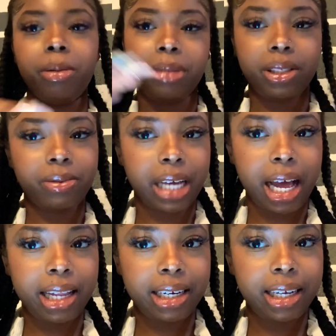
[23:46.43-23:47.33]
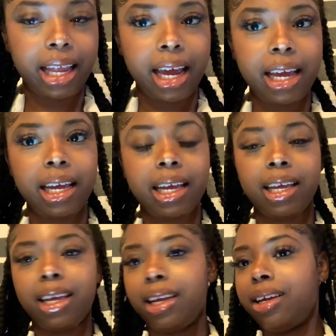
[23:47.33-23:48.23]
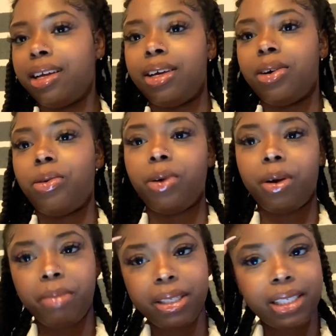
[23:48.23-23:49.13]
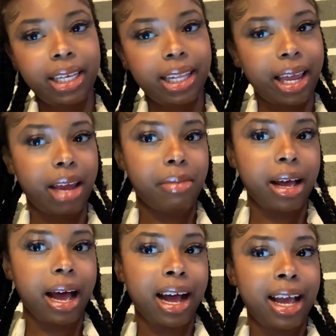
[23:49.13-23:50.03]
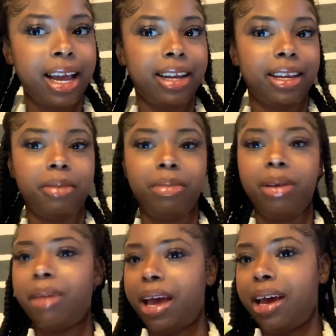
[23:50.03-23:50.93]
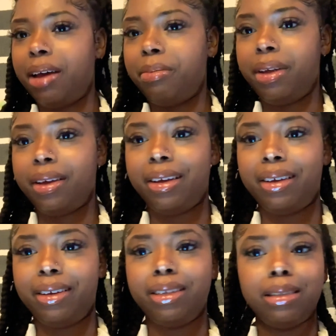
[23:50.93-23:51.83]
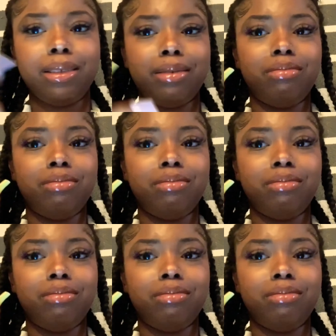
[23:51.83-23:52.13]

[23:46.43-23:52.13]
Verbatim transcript: into reality like or mentally claim a guy and then be mad because